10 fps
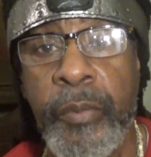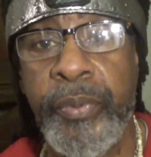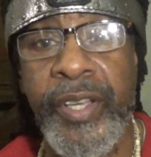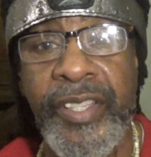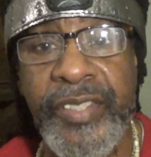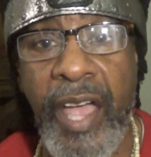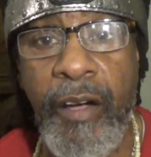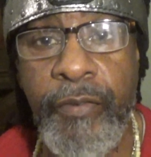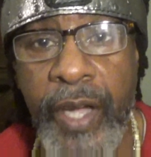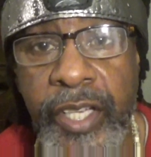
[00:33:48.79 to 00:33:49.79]
to bring
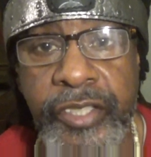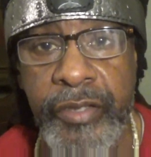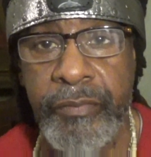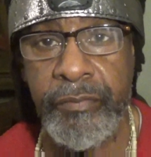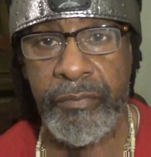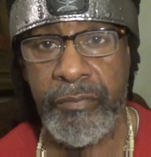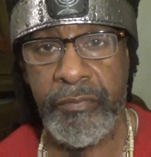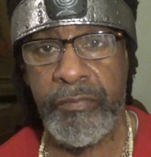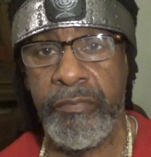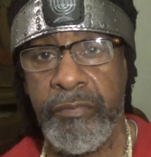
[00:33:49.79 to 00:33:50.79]
salvation.
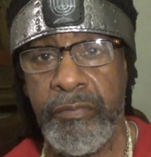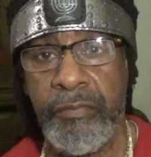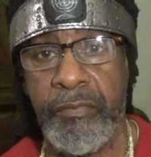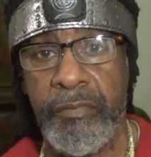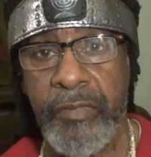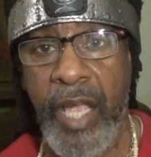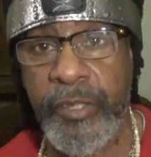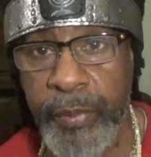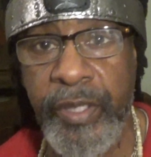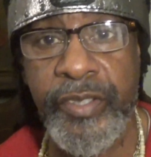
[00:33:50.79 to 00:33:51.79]

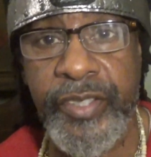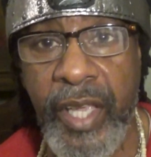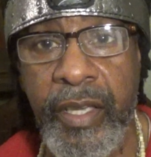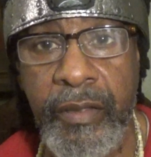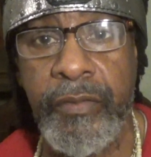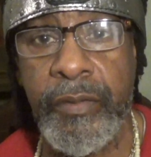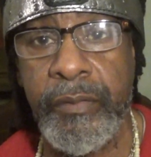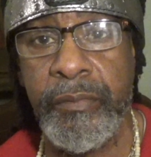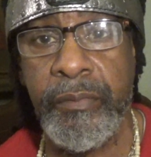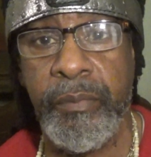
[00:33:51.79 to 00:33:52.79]
That's being saved.
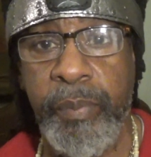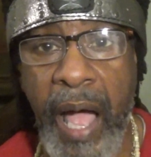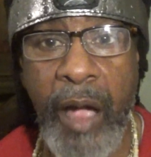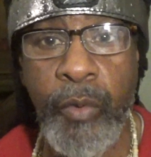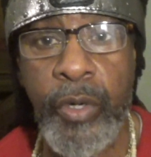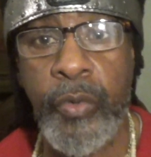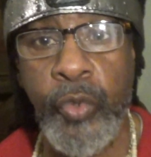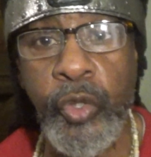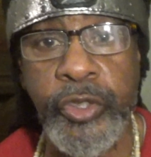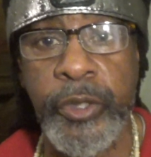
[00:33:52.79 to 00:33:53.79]
Power,
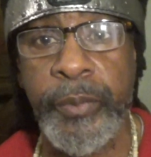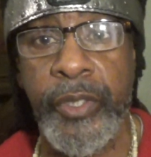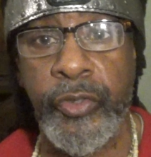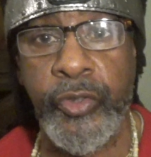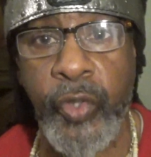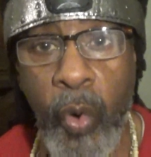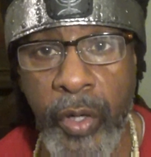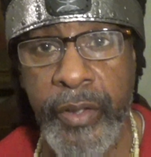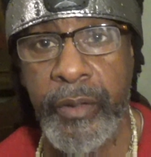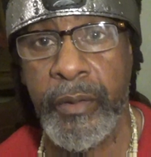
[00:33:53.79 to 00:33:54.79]
rulership, and
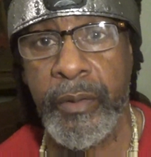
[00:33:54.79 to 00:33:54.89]
authority